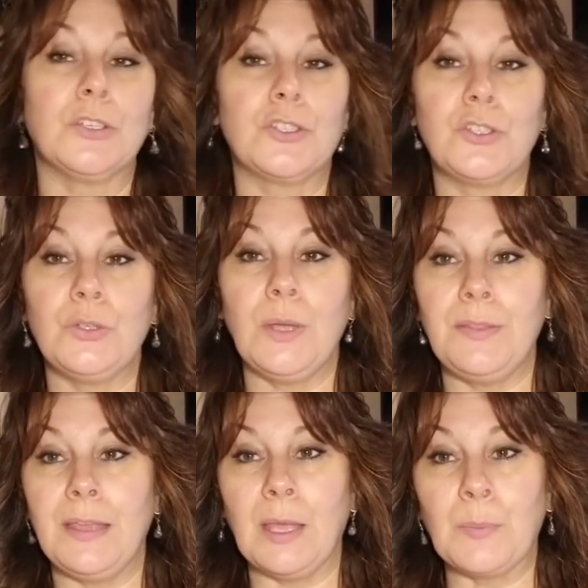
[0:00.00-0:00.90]
to
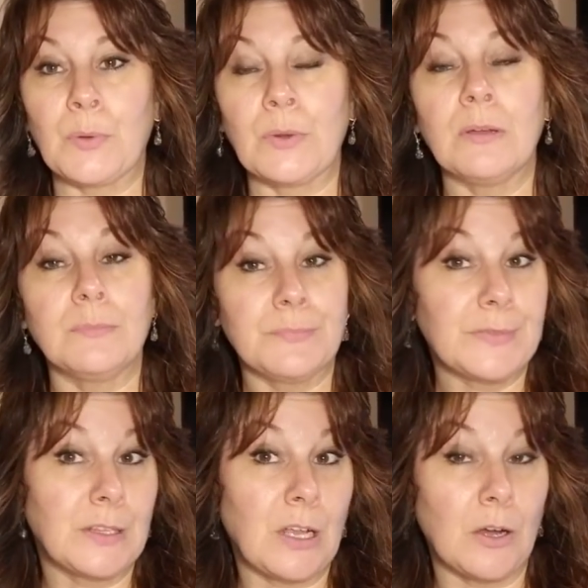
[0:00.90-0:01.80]
the emperor.
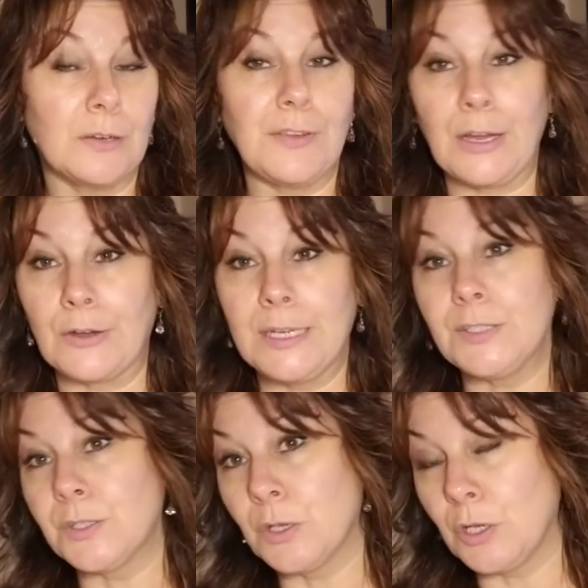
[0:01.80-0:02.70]
The card of
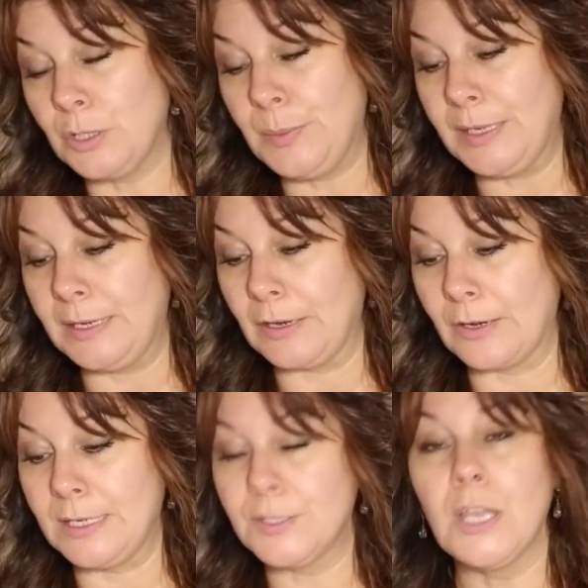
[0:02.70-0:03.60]
Aries could be an
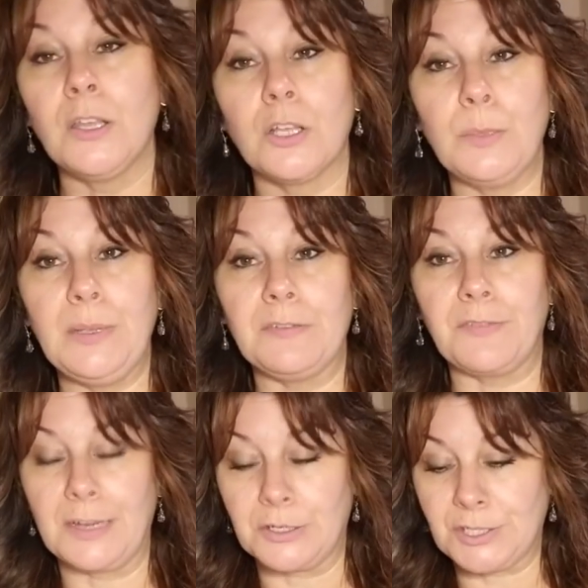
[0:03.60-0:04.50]
Aries, could be a
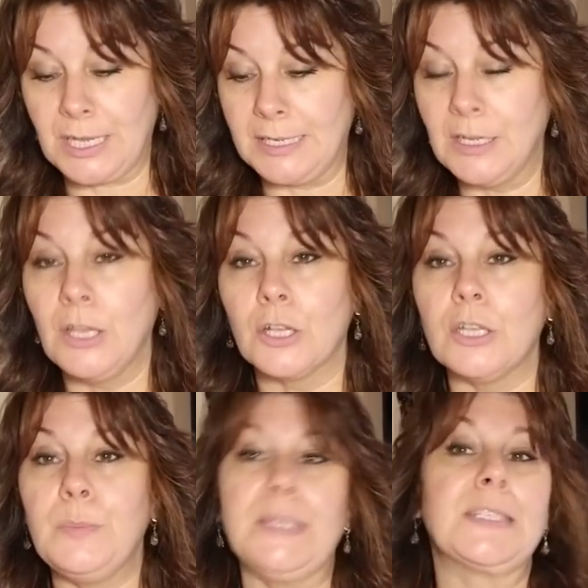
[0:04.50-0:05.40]
fire sign,
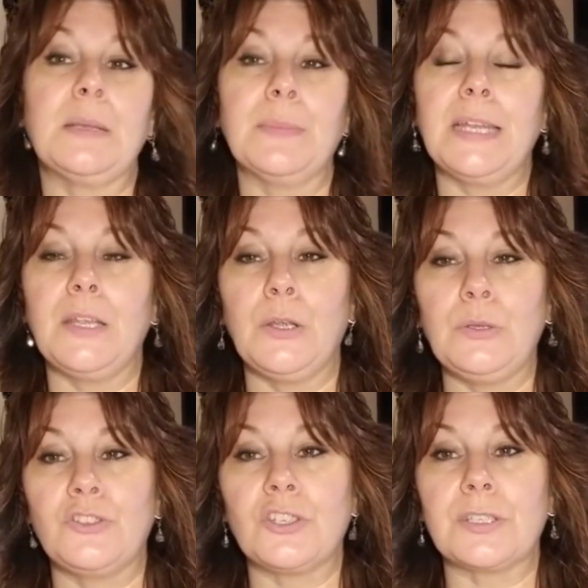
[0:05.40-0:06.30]
could be somebody
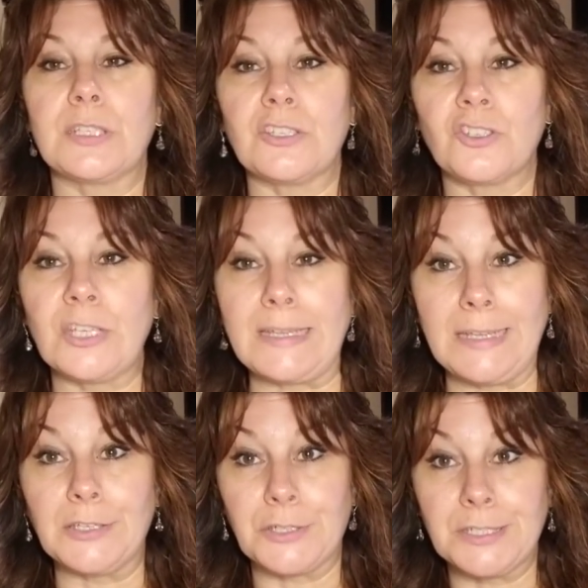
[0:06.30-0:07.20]
who's just a shit
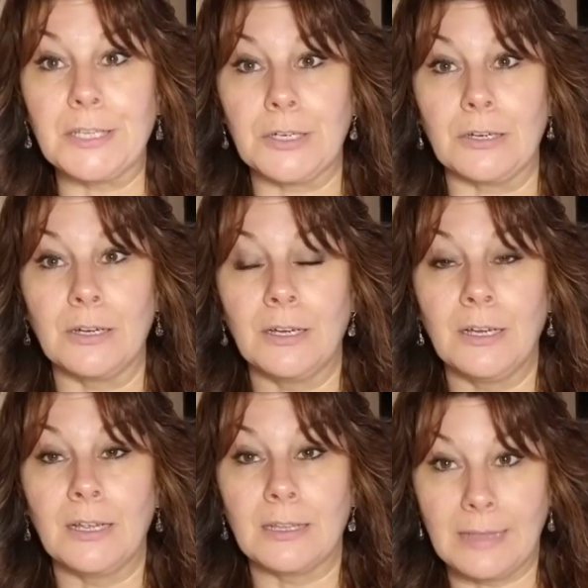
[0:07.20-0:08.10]
getter dunner,
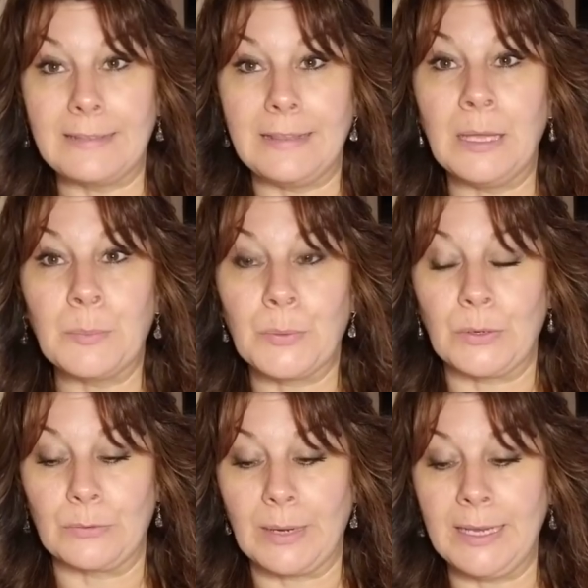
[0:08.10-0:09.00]
like the
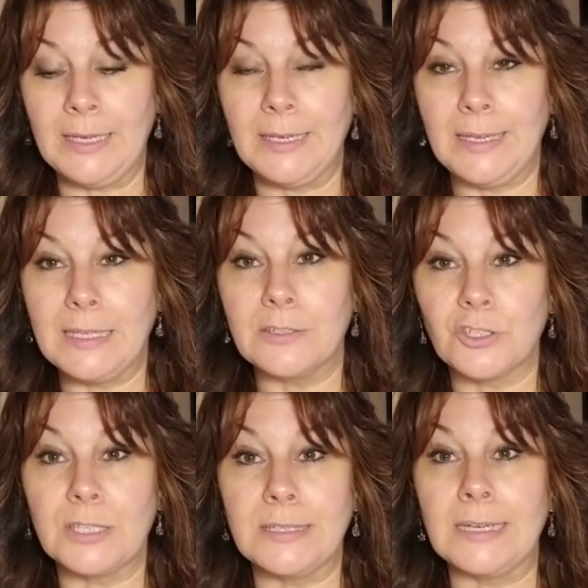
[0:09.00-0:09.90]
emperor, right? He gets
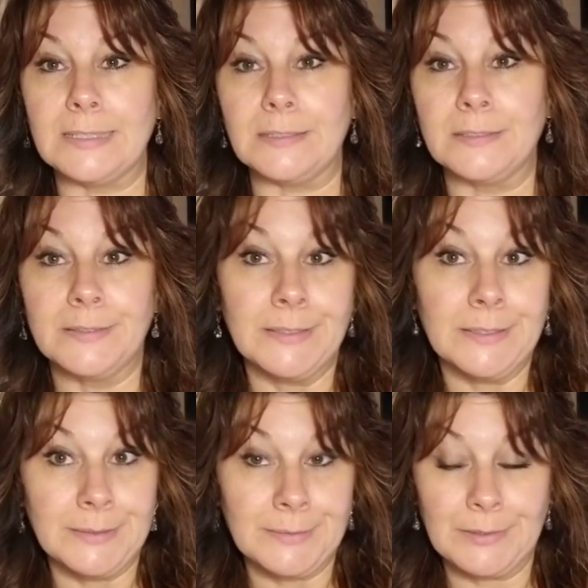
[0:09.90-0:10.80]
shit done.
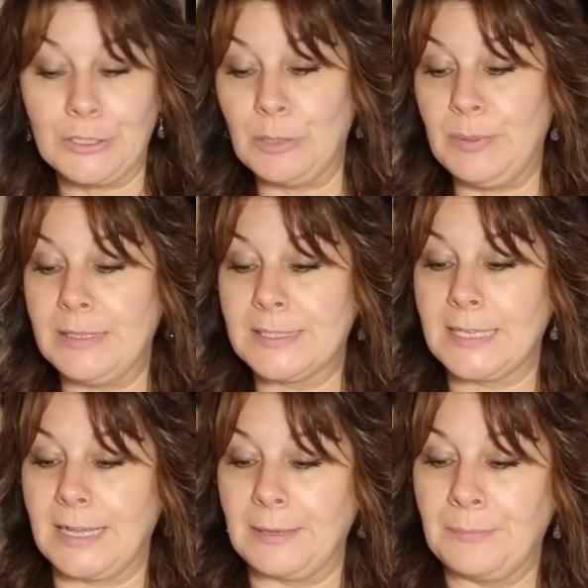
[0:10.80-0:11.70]
Could be this
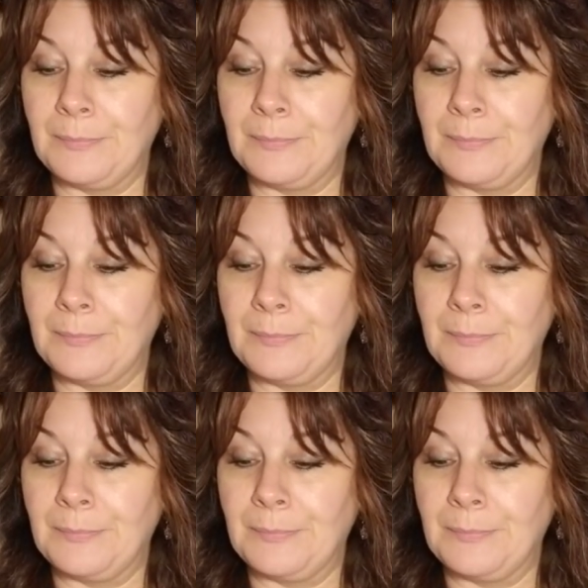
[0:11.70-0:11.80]
guy.